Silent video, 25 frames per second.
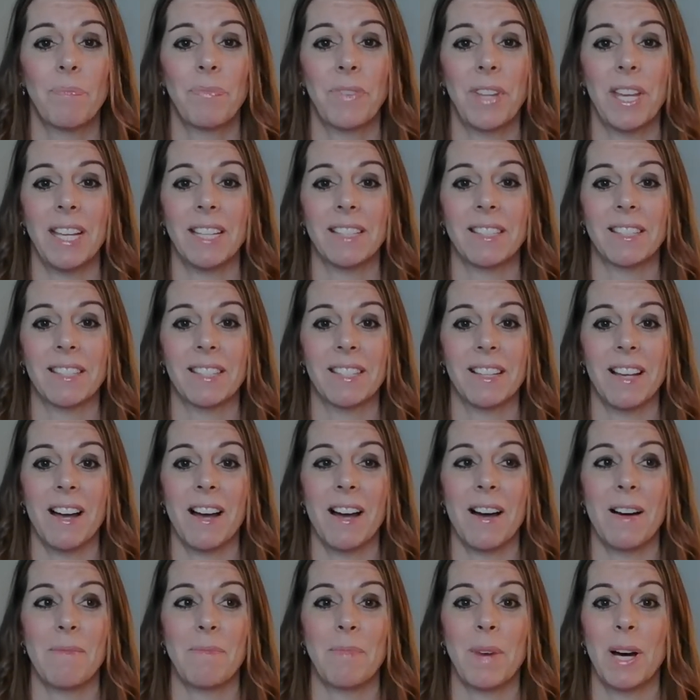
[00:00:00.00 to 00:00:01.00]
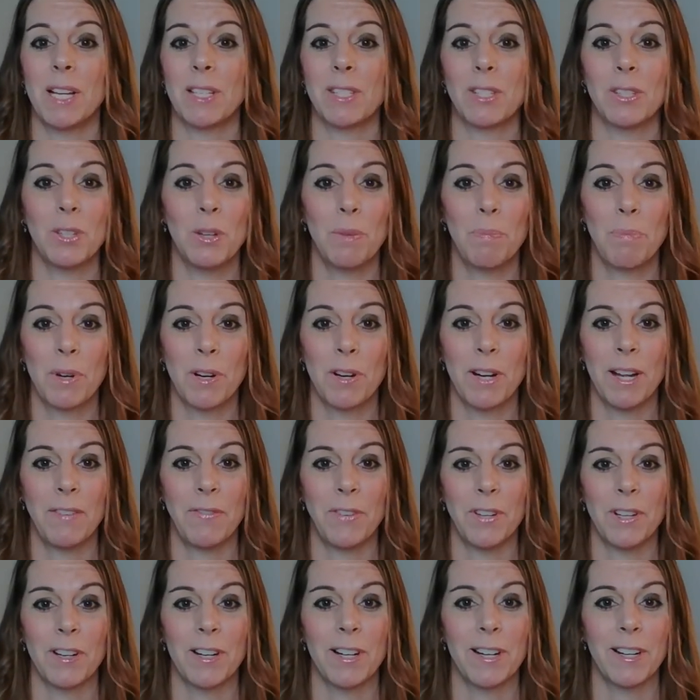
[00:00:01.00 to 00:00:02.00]
It's a super,
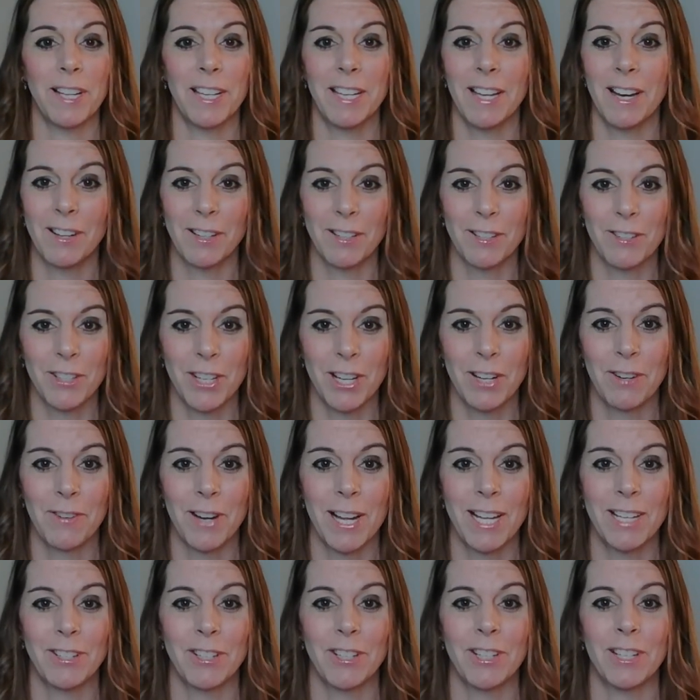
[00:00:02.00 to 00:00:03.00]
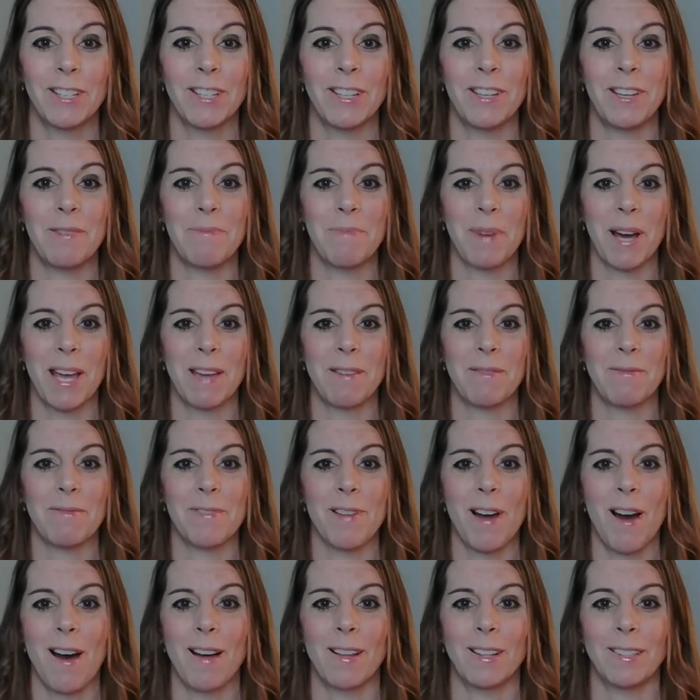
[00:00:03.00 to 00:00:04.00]
if you're a younger generation, you might
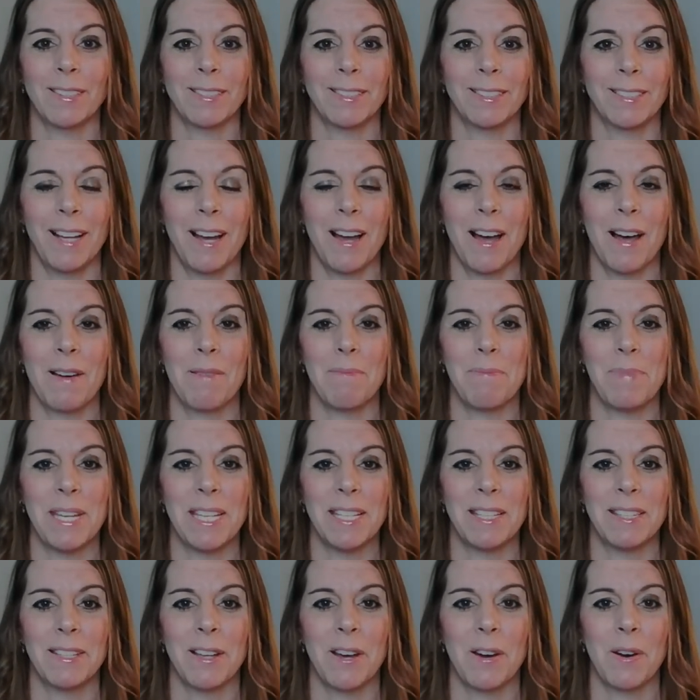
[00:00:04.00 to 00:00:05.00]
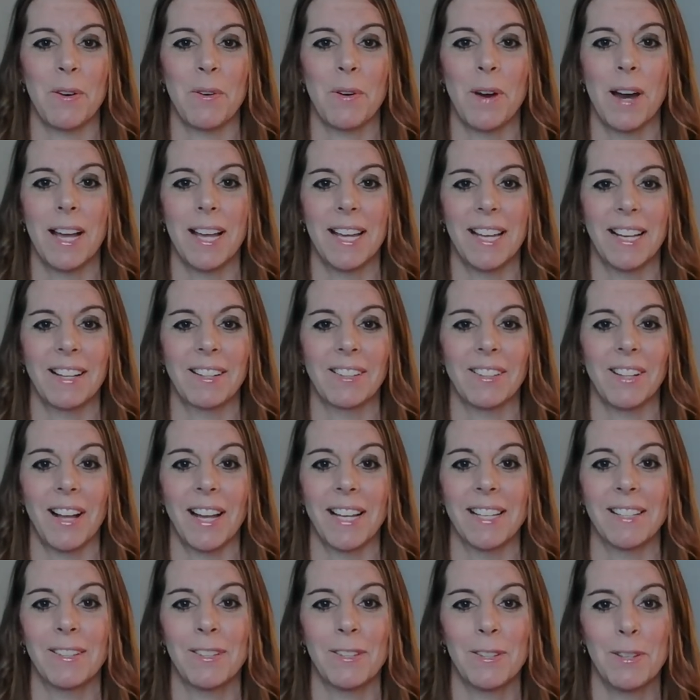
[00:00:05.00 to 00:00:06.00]
not be so
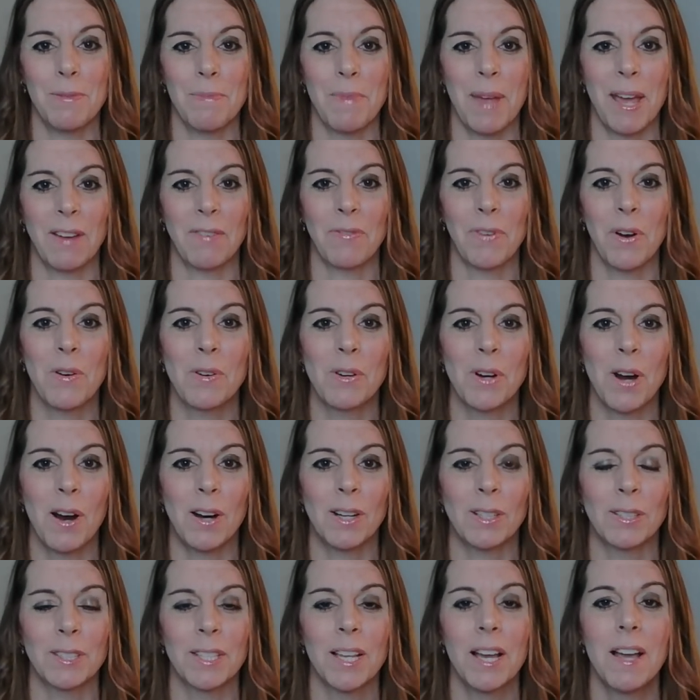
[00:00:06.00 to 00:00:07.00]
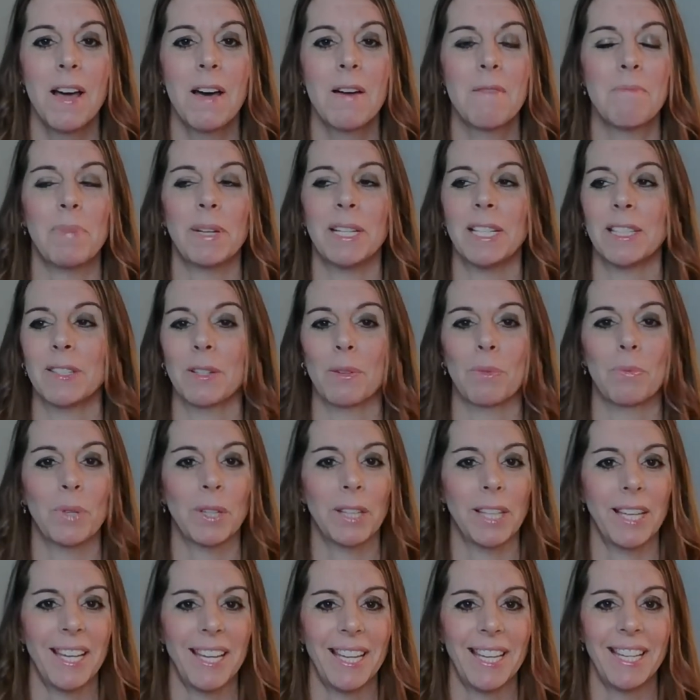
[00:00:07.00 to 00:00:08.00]
inclined to make phone calls, but it's a
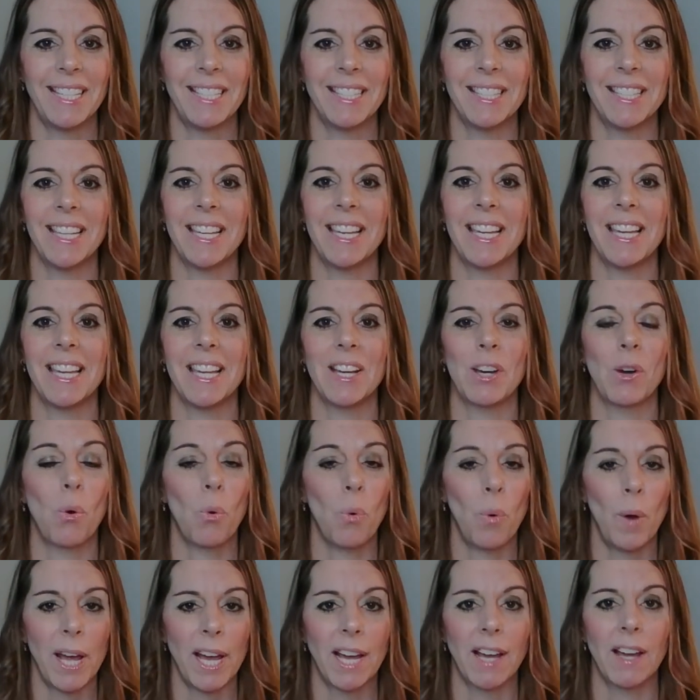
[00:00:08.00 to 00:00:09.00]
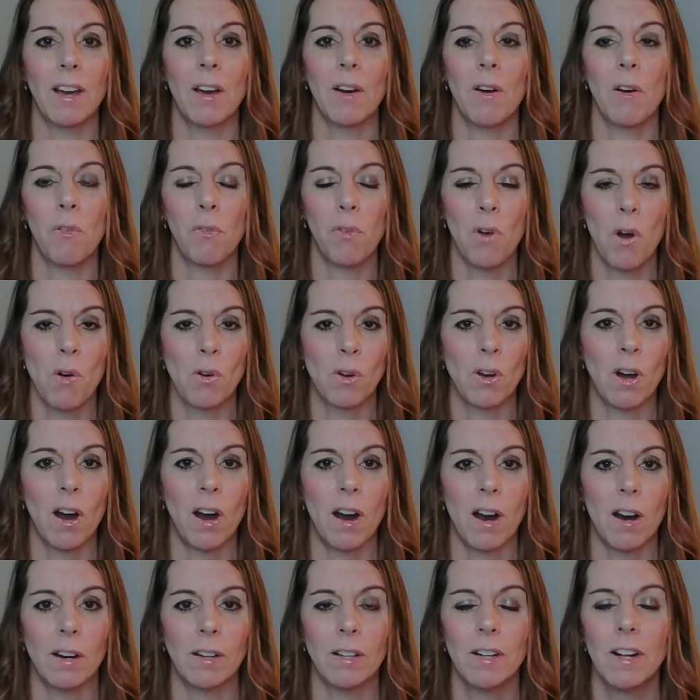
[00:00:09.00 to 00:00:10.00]
really easy, quick phone
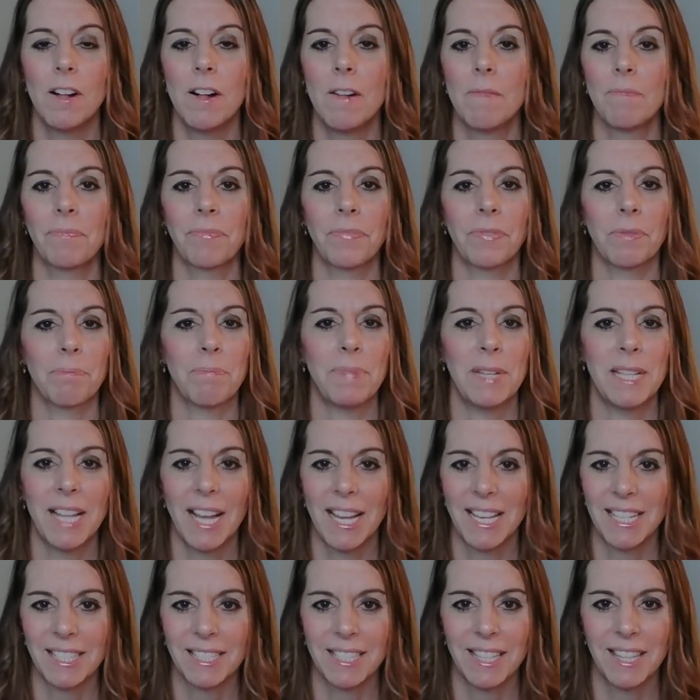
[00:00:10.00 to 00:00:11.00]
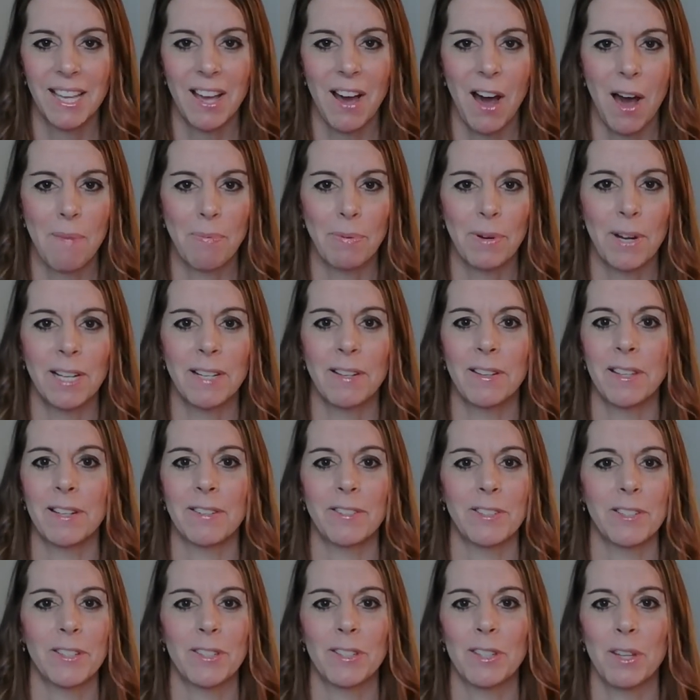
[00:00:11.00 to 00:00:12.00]
call. Be nice to the operator. They're
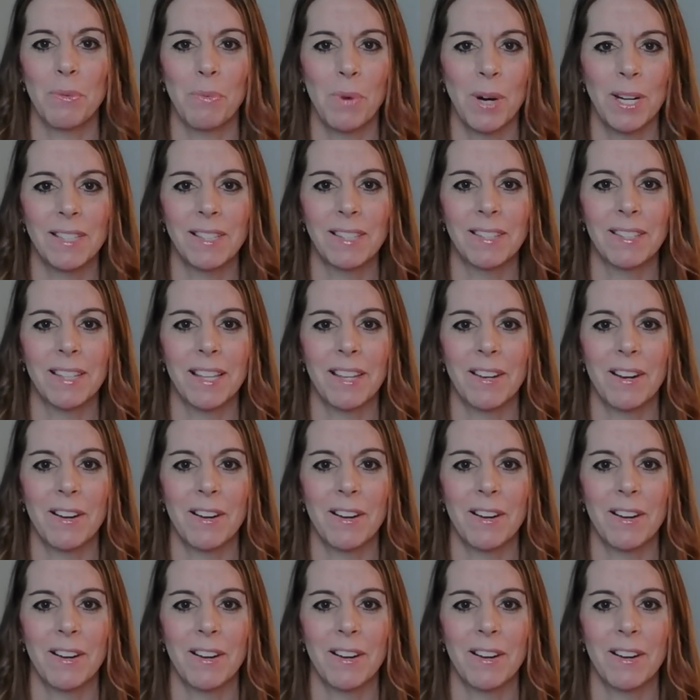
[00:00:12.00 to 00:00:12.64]
just the ones that